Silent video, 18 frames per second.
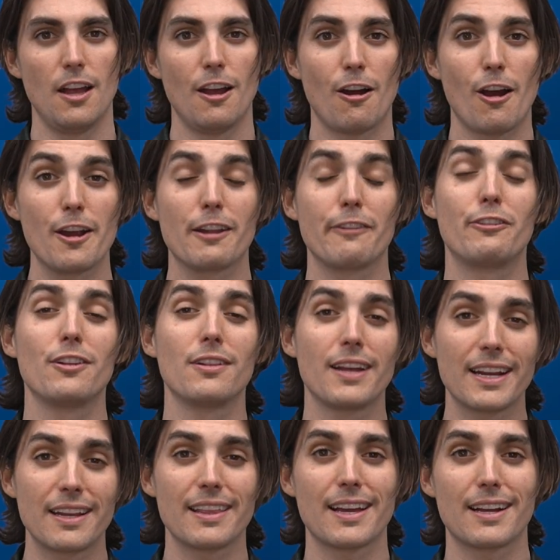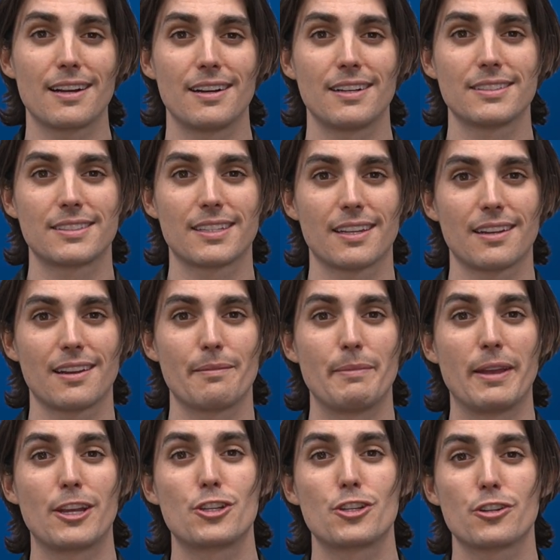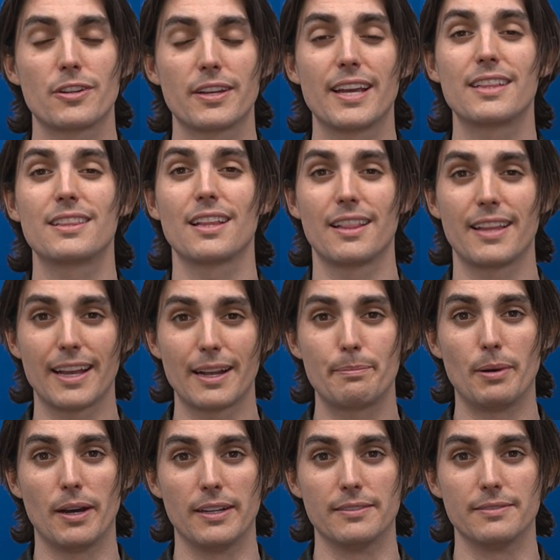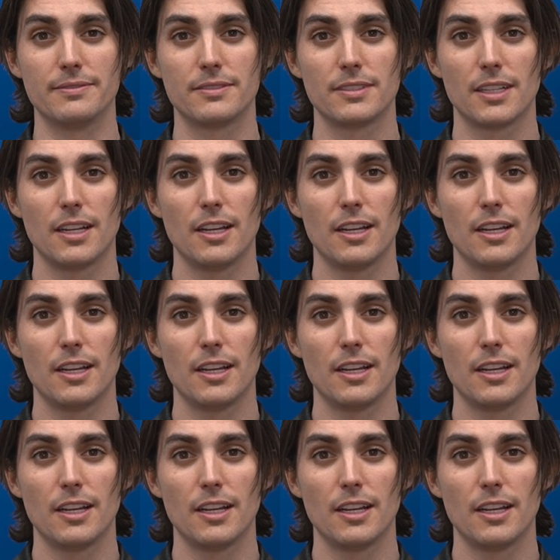Alright, if you like that content, make sure to hit the like button.